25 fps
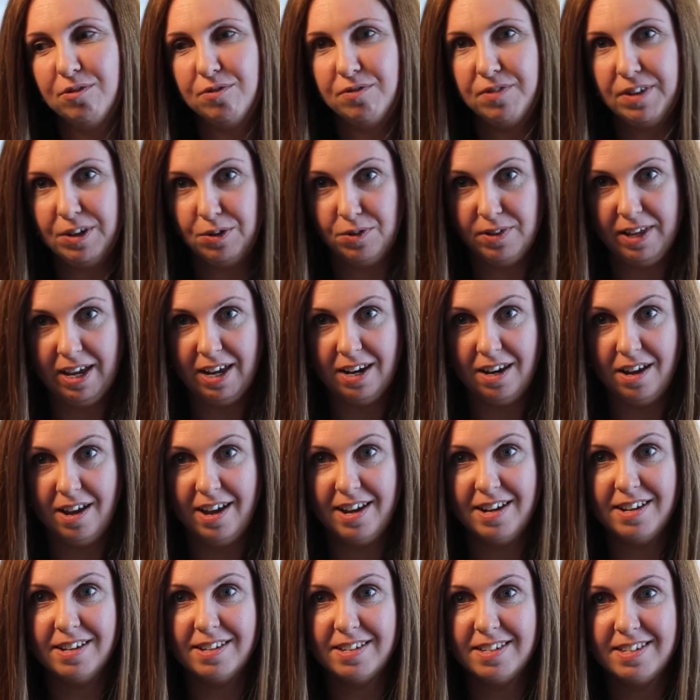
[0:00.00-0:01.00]
feel that
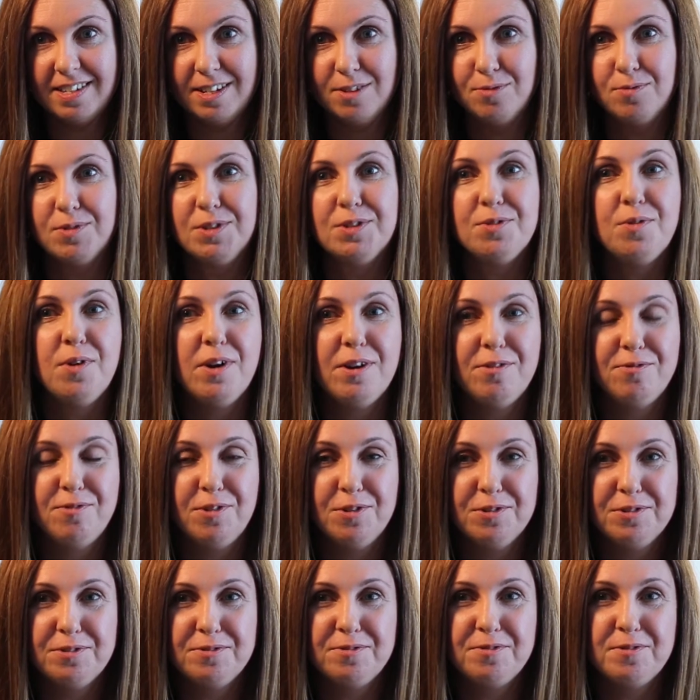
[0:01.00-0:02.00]
lightness, and it was quite
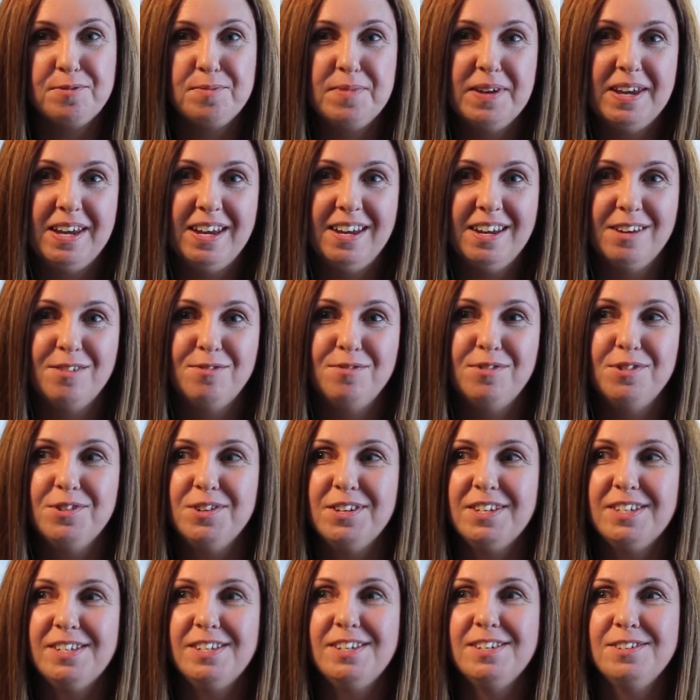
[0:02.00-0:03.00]
foreign for me at first.